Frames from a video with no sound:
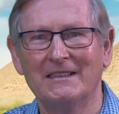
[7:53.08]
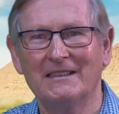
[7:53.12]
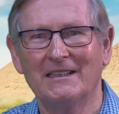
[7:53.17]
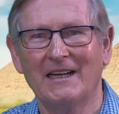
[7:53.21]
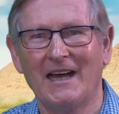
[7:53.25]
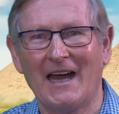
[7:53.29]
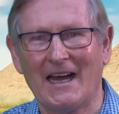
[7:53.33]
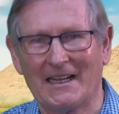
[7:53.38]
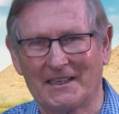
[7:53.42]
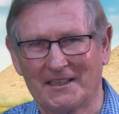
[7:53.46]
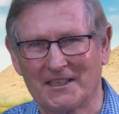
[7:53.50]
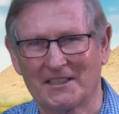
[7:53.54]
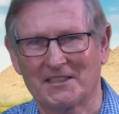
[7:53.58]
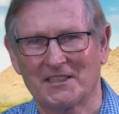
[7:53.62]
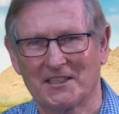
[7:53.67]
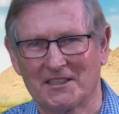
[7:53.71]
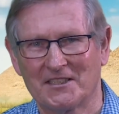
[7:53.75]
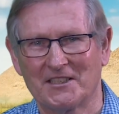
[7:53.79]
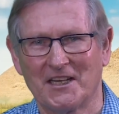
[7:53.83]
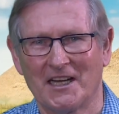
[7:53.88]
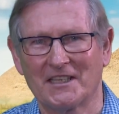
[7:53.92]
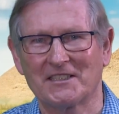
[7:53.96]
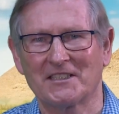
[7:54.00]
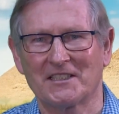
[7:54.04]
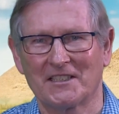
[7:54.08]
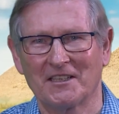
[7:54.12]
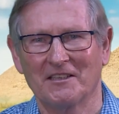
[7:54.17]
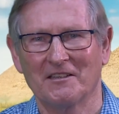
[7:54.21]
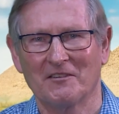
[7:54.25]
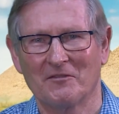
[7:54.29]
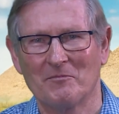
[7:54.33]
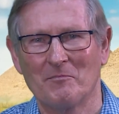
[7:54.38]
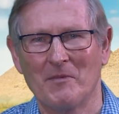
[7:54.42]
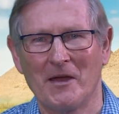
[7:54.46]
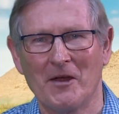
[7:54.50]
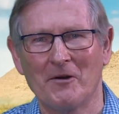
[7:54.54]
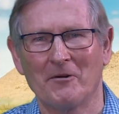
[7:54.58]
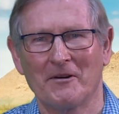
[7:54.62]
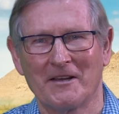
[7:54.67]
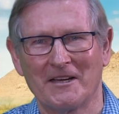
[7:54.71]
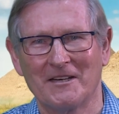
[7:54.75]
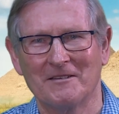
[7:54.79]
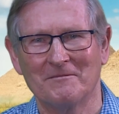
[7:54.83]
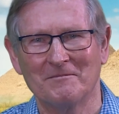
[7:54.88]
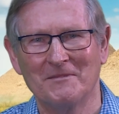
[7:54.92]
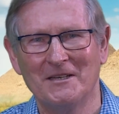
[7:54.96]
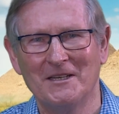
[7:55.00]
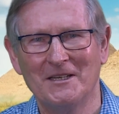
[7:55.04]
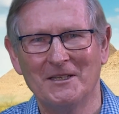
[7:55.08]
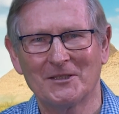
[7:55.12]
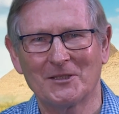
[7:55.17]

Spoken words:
at the suggestion of Miriam,